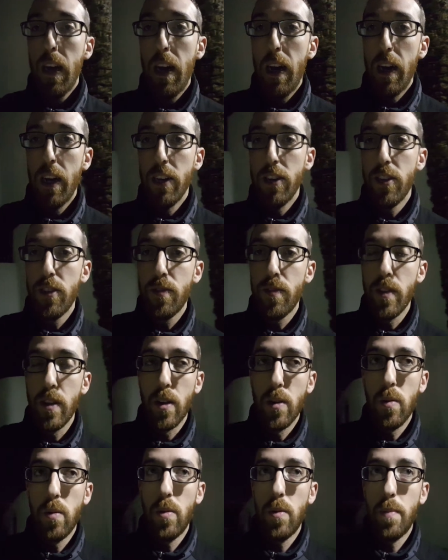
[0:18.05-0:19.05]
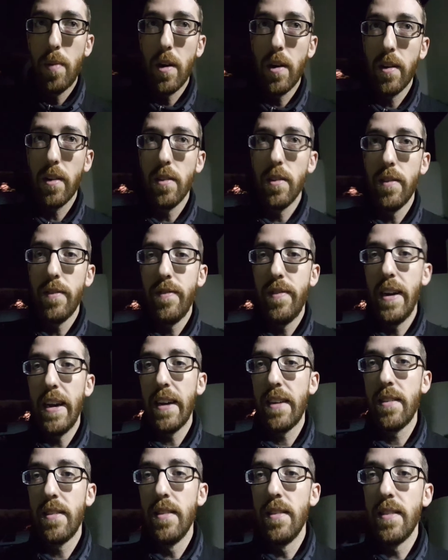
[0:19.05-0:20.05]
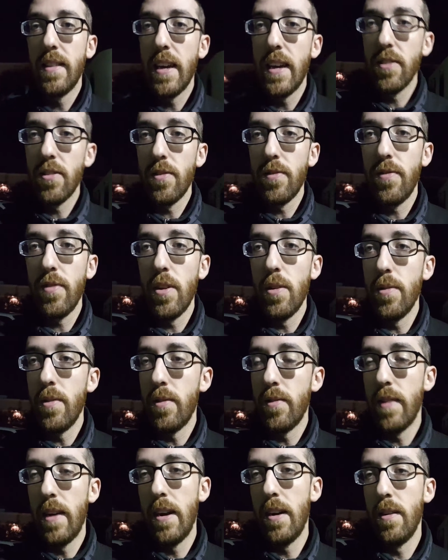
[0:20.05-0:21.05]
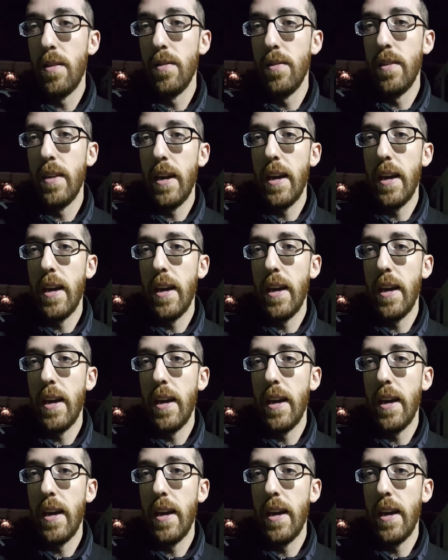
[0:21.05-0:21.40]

uh, just for the cool particle effects and things that floating around,